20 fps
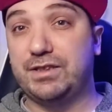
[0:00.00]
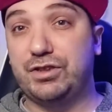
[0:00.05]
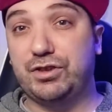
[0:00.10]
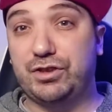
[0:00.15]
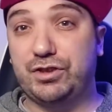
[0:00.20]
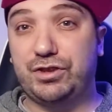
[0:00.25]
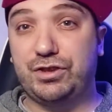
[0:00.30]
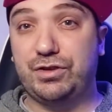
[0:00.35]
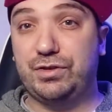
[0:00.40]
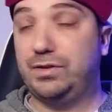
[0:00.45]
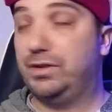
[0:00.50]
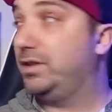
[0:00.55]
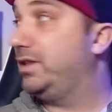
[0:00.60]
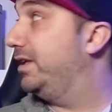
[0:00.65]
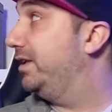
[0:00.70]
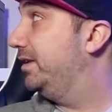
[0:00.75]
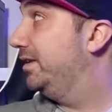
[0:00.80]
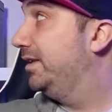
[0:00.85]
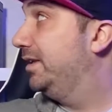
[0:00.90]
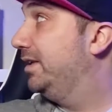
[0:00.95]
to judge you?
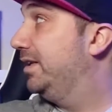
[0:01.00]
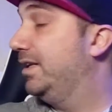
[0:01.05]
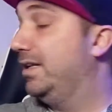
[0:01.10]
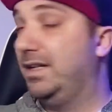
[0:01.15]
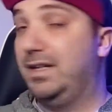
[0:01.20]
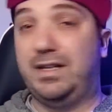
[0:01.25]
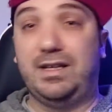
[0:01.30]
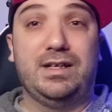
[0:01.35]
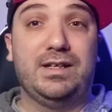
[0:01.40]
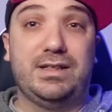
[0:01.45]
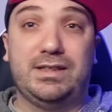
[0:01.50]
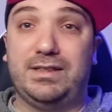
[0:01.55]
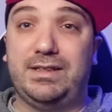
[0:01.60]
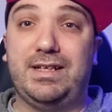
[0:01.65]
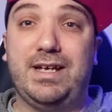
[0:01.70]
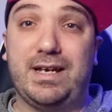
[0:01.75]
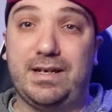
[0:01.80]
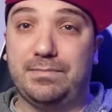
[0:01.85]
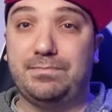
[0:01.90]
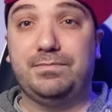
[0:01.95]
Look at,
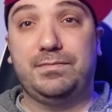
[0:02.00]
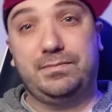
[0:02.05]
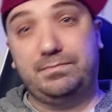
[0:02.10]
yeah.